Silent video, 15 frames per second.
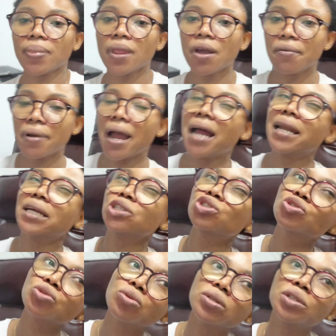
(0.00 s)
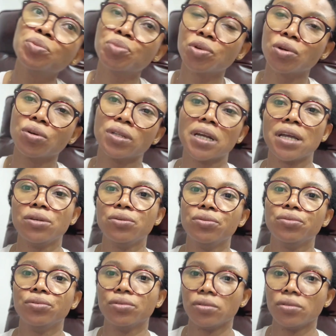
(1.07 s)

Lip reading: All right, and I showed the product I use.